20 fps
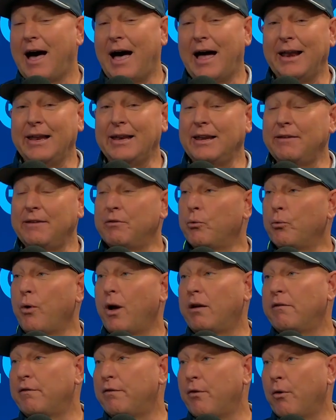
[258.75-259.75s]
I didn't even
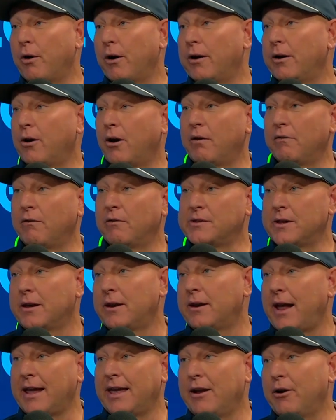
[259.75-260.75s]
run for it, and all of a
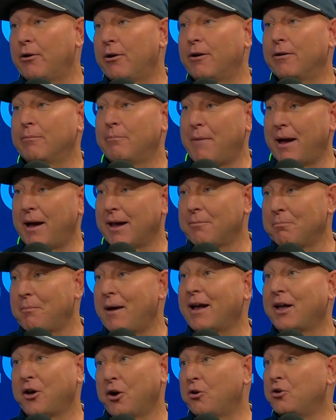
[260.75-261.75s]
sudden I hear
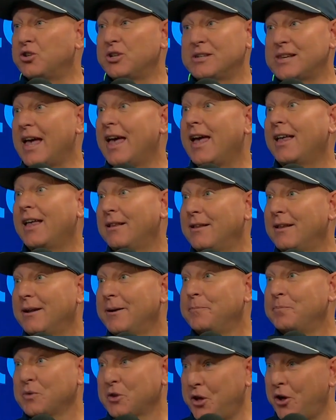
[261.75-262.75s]
my coach
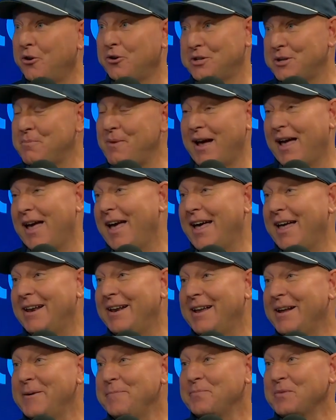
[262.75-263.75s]
in my
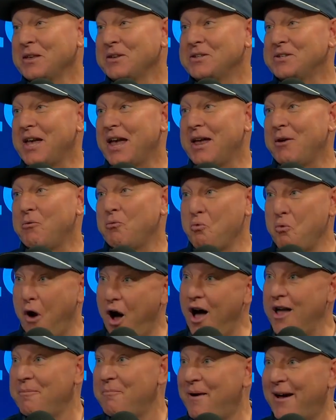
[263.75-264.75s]
head saying,
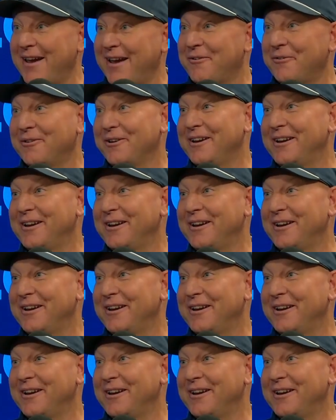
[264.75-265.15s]
"Run, Michael."